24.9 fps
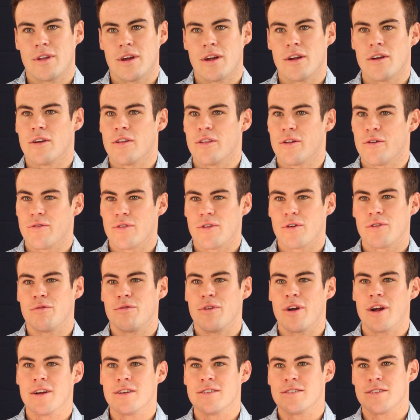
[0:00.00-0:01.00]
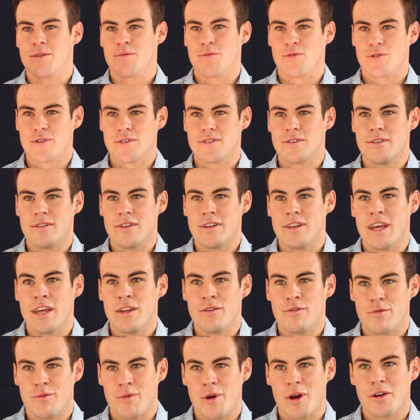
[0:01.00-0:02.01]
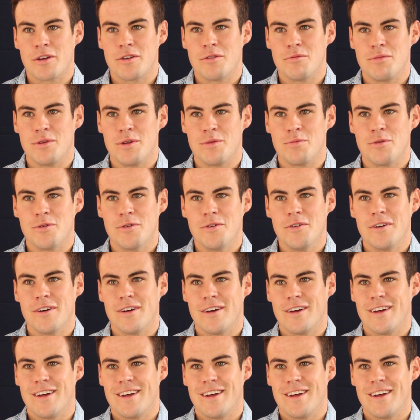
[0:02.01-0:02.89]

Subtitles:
They look very similar to the Native American people,